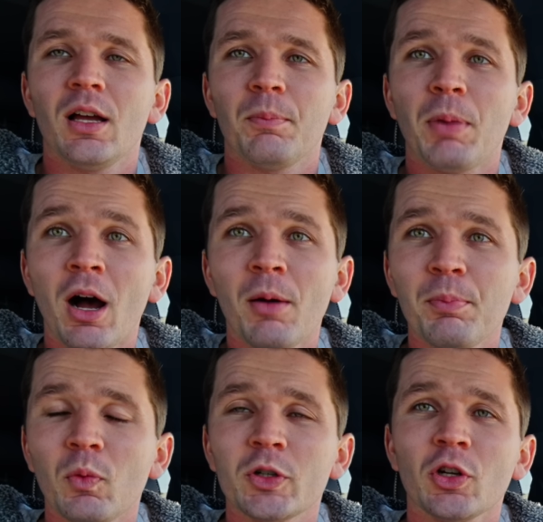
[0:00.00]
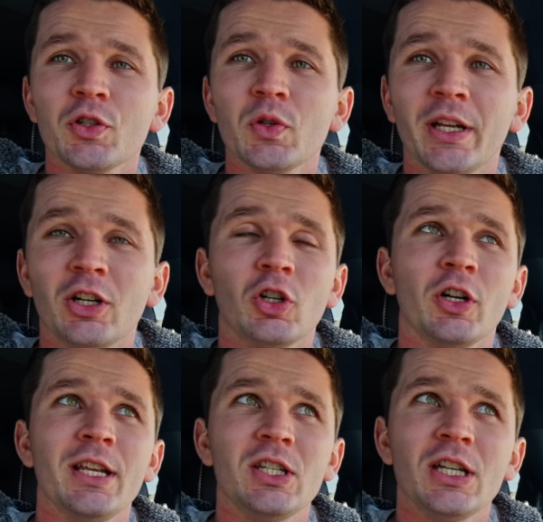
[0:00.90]
pump, which also
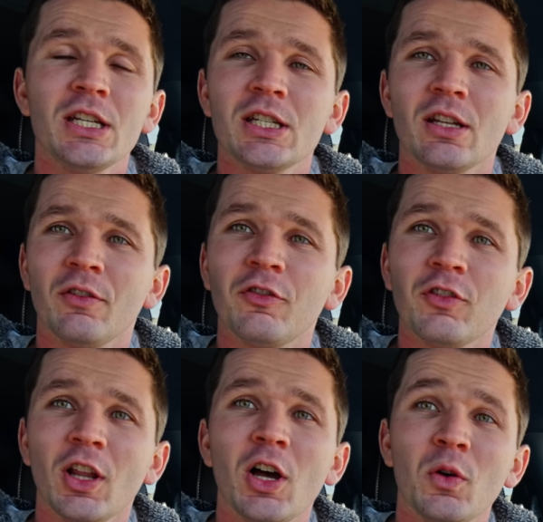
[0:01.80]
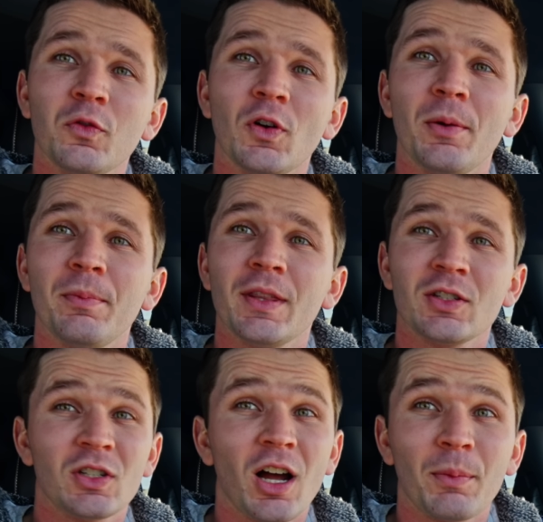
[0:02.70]
increases the flow from the
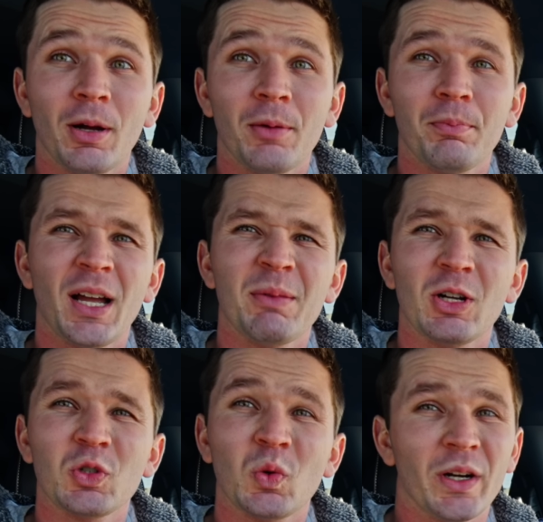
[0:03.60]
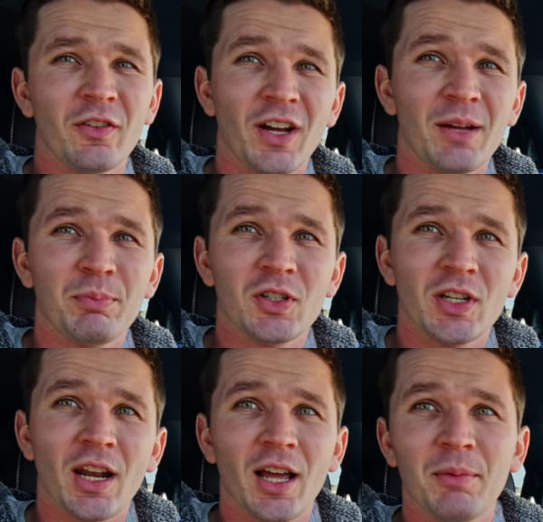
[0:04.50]
stock pump by about
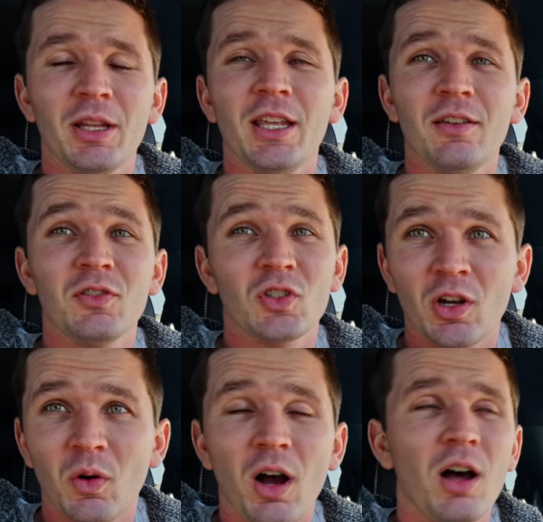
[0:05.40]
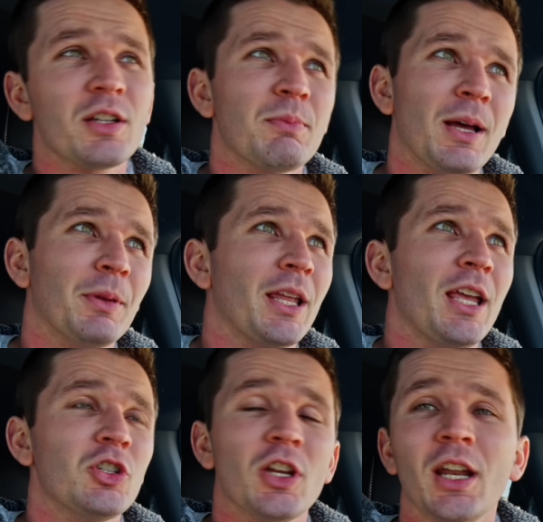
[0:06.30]
25%, I believe. So awesome
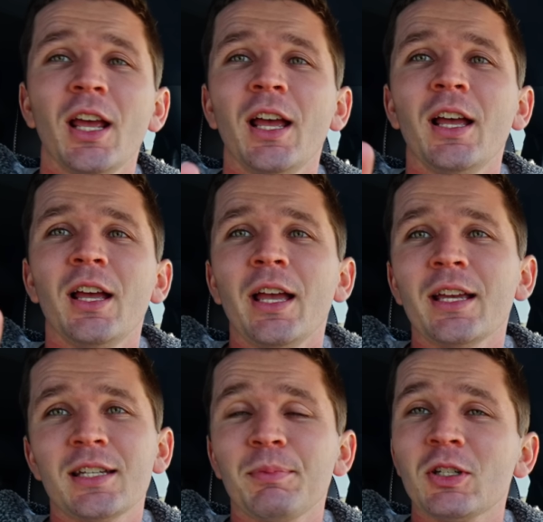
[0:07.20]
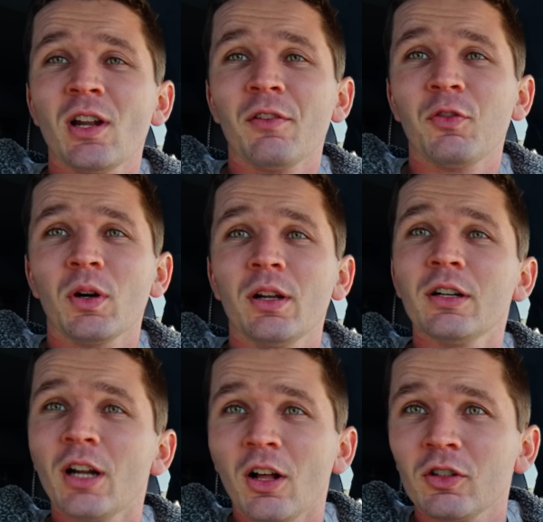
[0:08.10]
application, except it's not
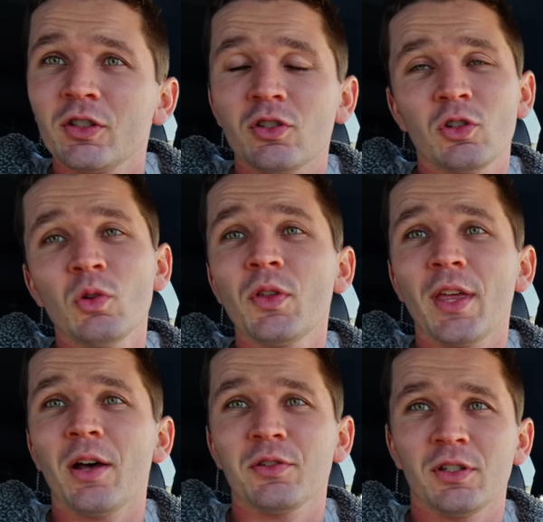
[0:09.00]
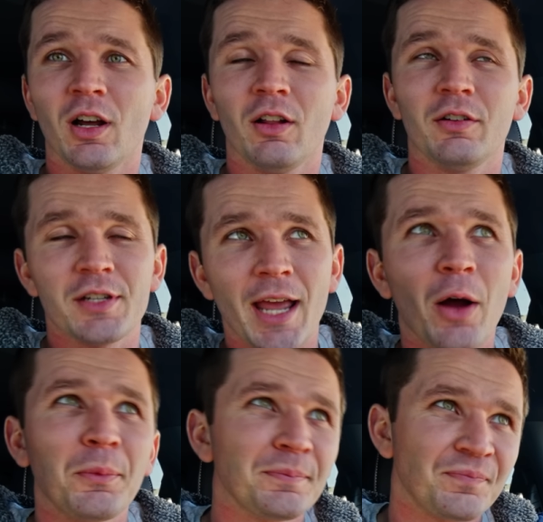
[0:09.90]
$400, it's $2,000. Now,